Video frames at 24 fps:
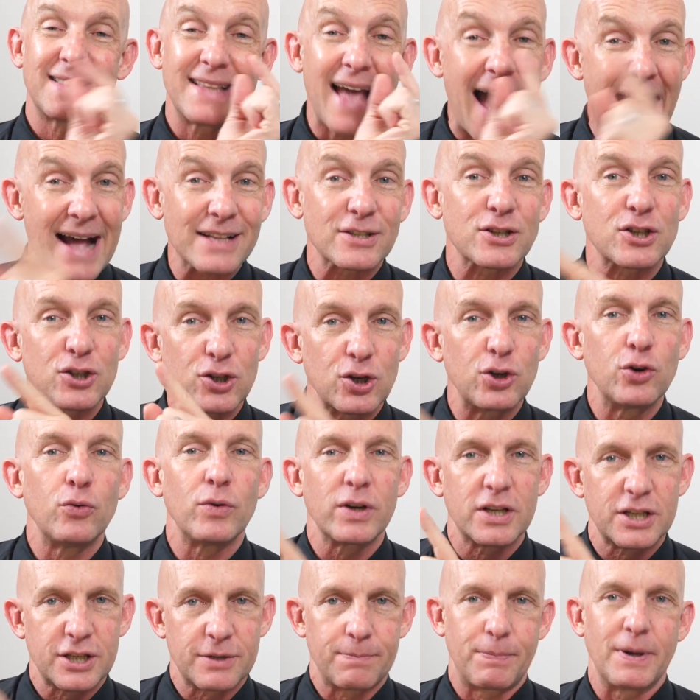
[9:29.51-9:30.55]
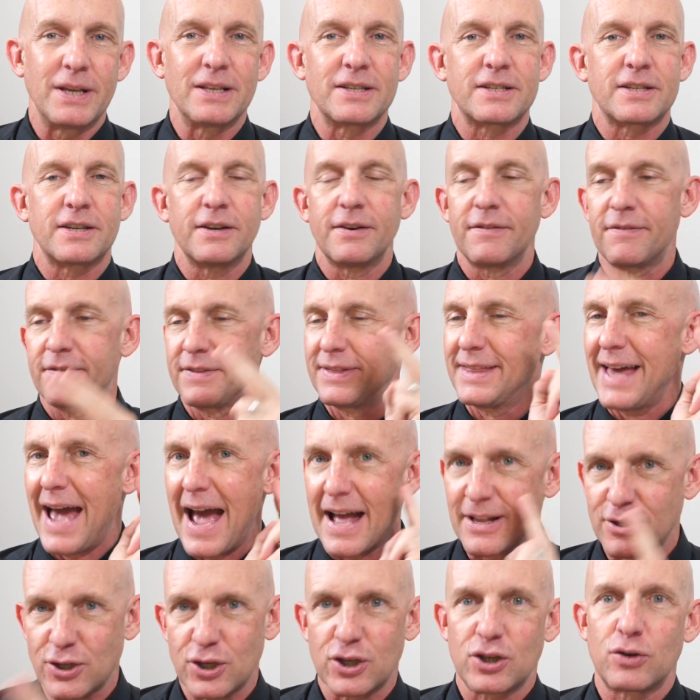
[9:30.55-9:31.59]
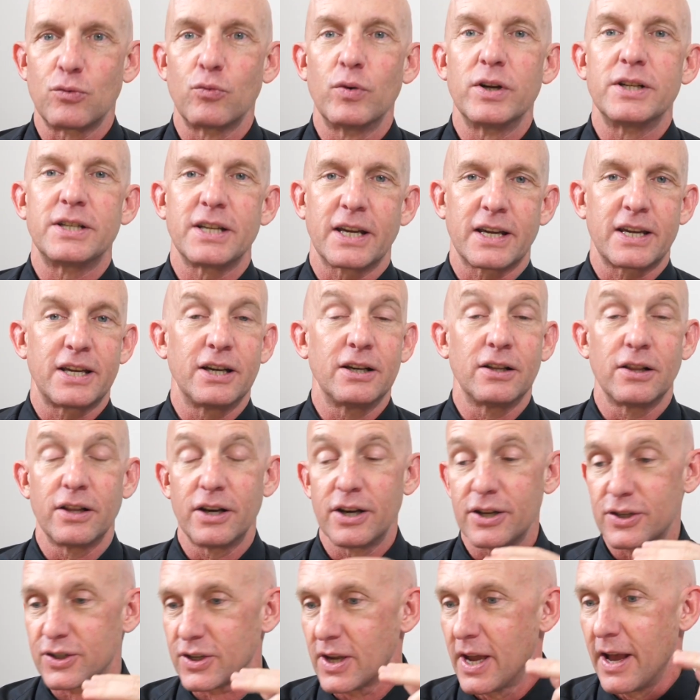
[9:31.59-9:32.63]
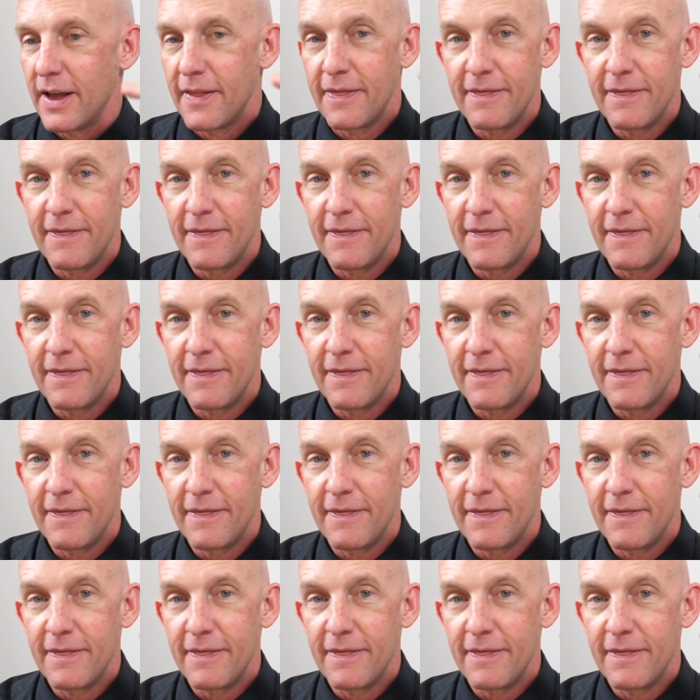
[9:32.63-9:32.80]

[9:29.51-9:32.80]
that's too expensive. That's ridiculous.